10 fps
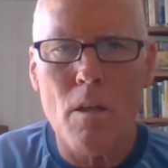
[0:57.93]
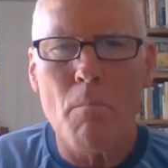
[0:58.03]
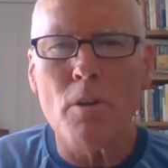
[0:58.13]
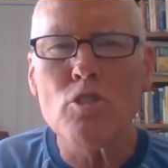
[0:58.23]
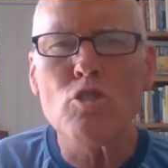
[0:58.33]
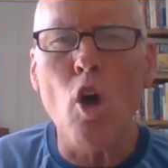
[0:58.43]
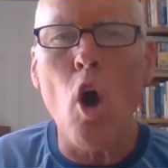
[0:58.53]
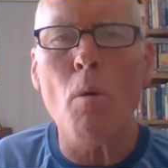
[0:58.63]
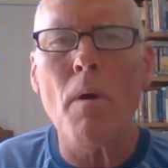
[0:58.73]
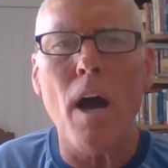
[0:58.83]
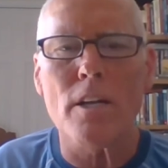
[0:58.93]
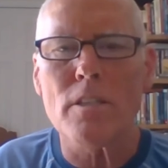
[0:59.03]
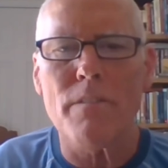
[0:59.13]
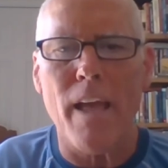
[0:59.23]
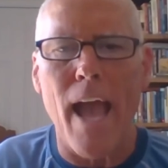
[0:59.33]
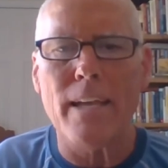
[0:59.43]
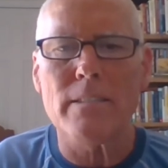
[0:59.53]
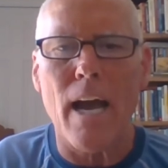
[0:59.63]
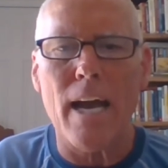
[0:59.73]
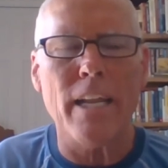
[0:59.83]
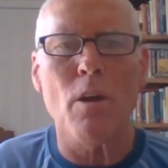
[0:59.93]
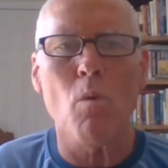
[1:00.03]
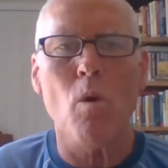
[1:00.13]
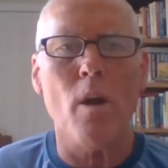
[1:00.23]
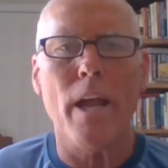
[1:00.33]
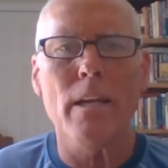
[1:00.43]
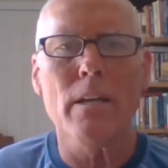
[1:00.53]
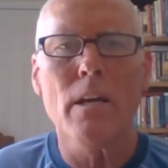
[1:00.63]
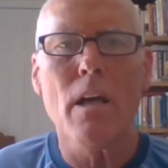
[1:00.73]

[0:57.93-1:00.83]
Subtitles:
But so much of the anxiety and worry